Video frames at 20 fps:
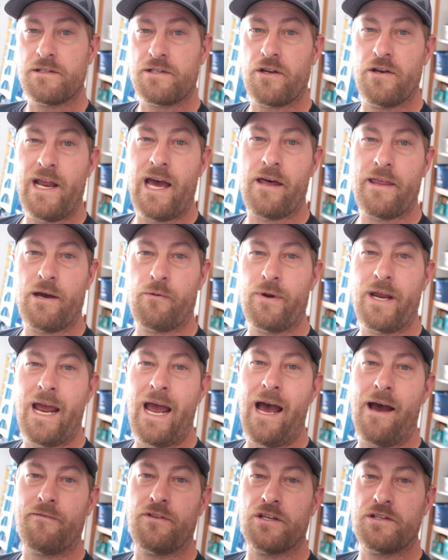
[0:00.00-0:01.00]
So now that we
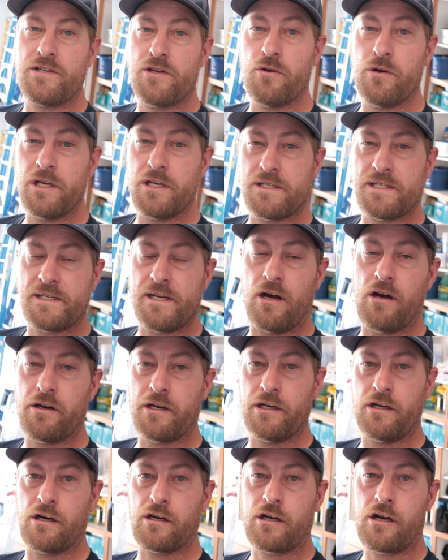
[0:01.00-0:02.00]
have the tune installed
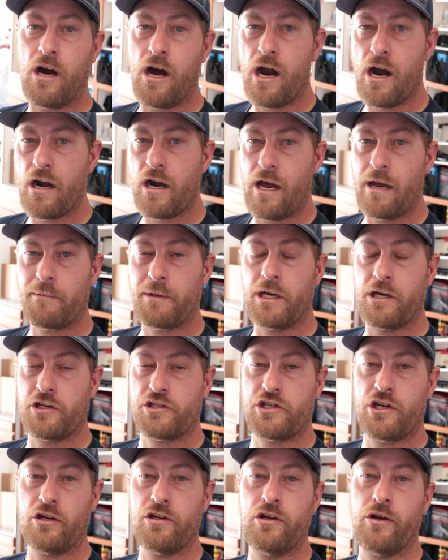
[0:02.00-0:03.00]
in our car, I'm gonna
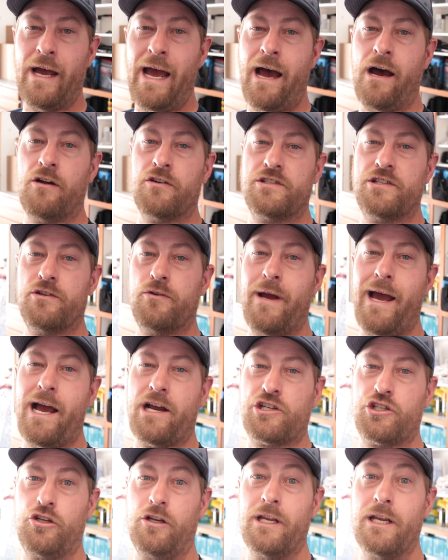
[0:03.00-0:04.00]
show you how to
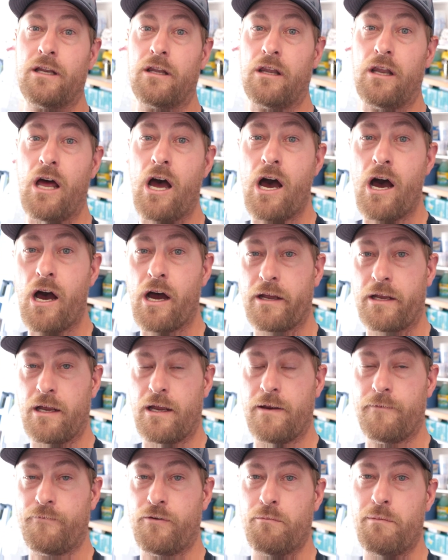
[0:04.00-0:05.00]
actually
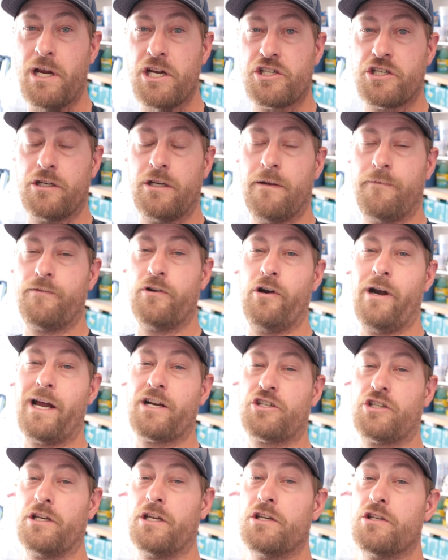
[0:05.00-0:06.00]
log information if you're
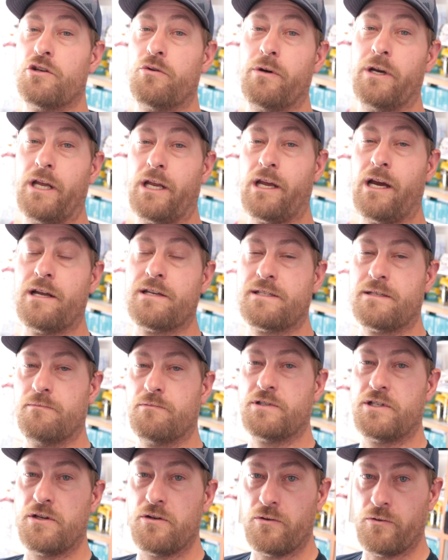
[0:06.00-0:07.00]
actually doing a
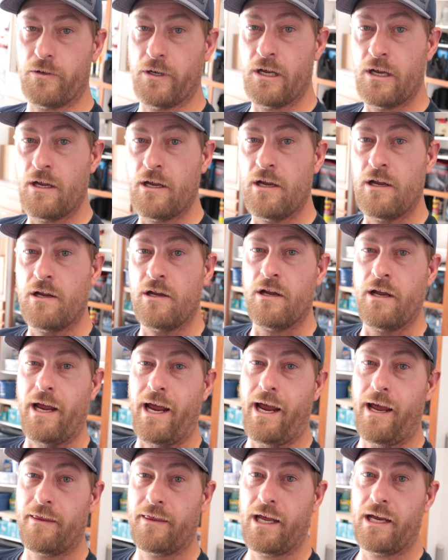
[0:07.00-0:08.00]
custom tune
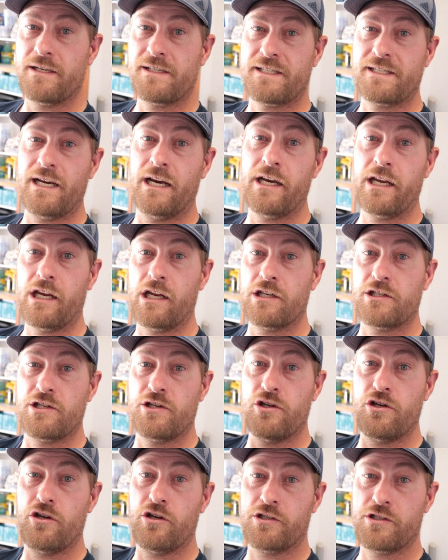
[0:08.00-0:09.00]
and then sending it
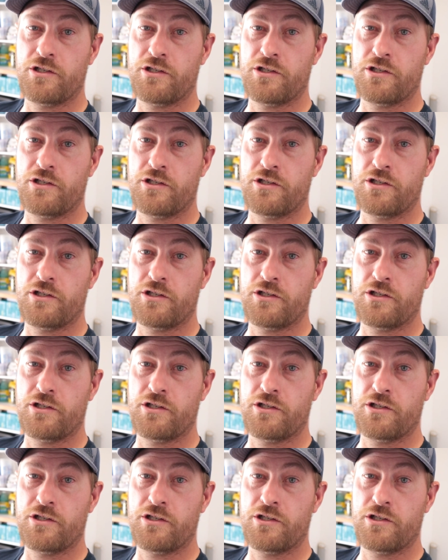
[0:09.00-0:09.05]
to your